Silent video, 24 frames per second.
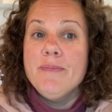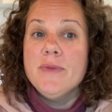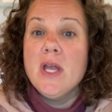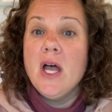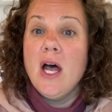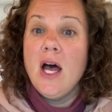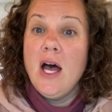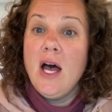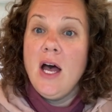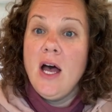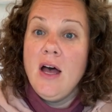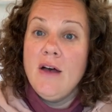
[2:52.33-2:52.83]

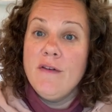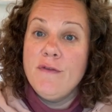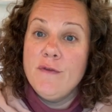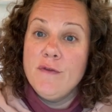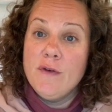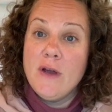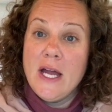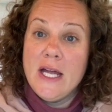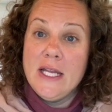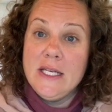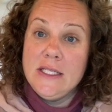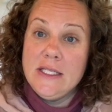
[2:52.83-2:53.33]
A
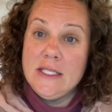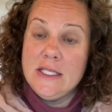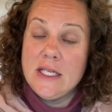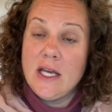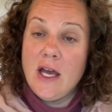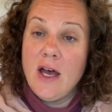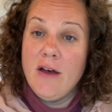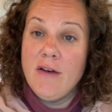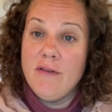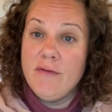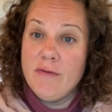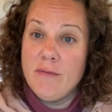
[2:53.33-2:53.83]
friend
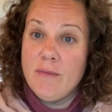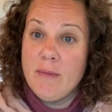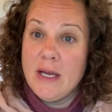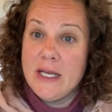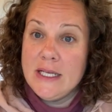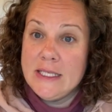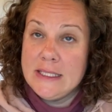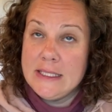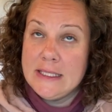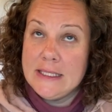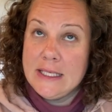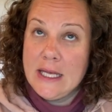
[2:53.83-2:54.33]
of
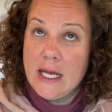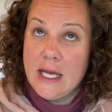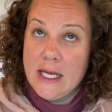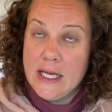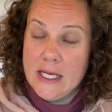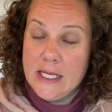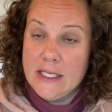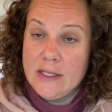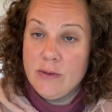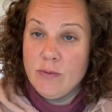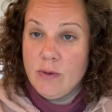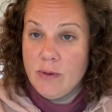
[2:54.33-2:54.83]
my
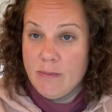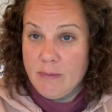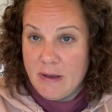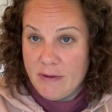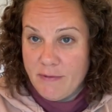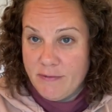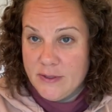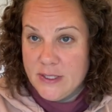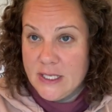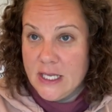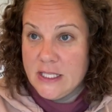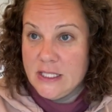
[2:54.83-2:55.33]
son, well, my
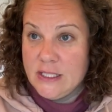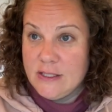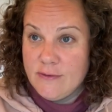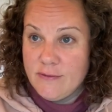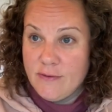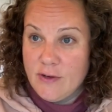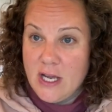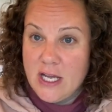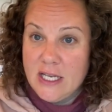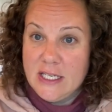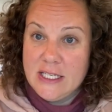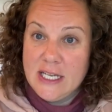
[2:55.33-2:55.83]
son's
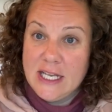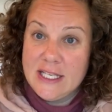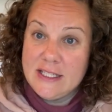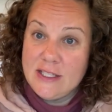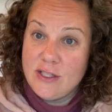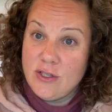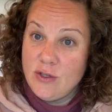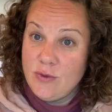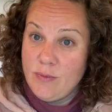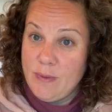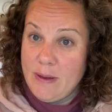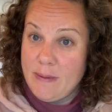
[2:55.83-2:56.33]
friend has a
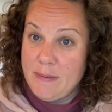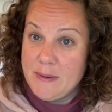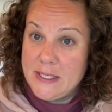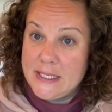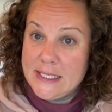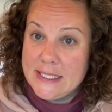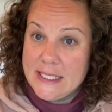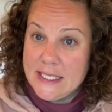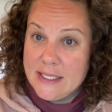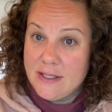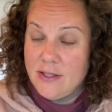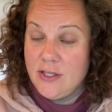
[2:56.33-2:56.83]
new baby
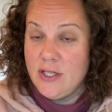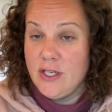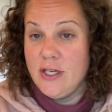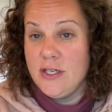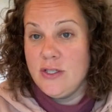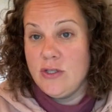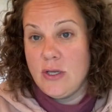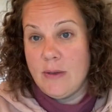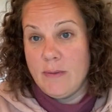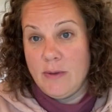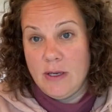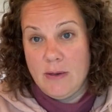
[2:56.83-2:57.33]
sister,
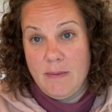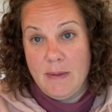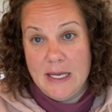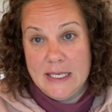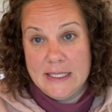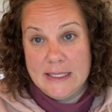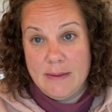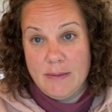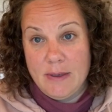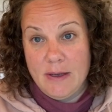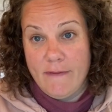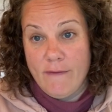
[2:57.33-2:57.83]
so I'm going to make
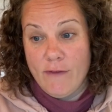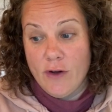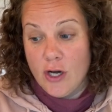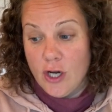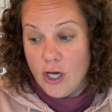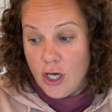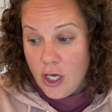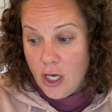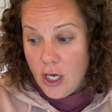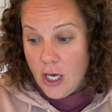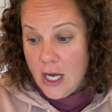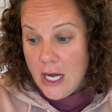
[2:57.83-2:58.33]
something for
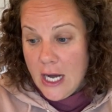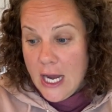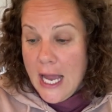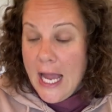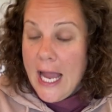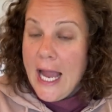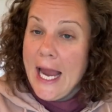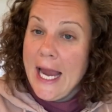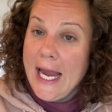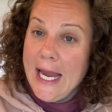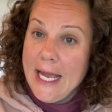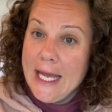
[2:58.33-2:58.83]
her,
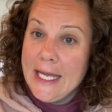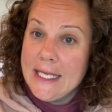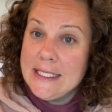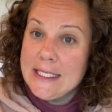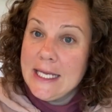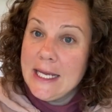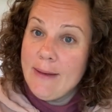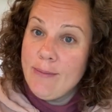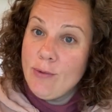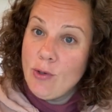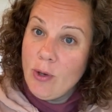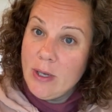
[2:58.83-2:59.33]
and
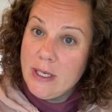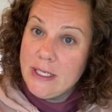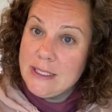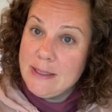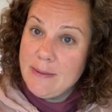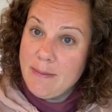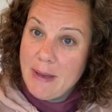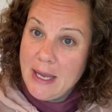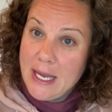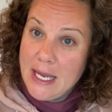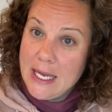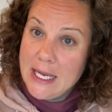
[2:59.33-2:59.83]
I'm going
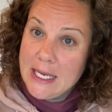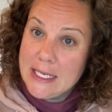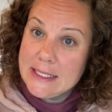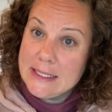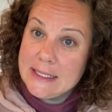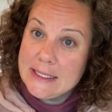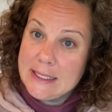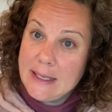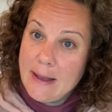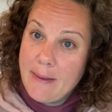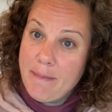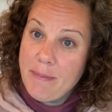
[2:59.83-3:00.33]
to make
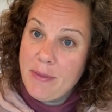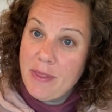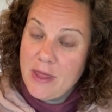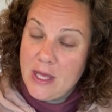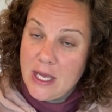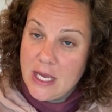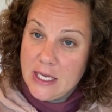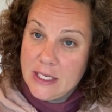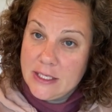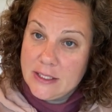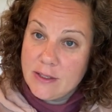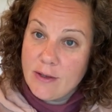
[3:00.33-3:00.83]
some
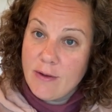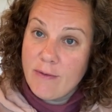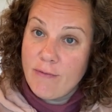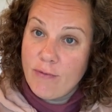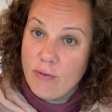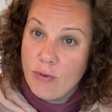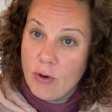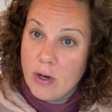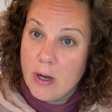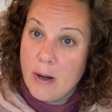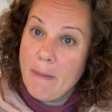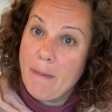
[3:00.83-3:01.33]
things
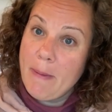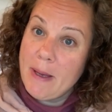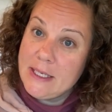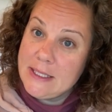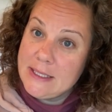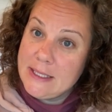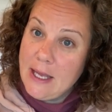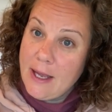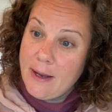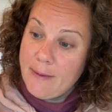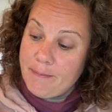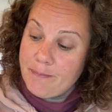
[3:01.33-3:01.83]
for my
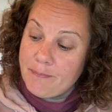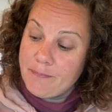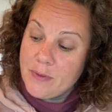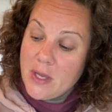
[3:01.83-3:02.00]
son.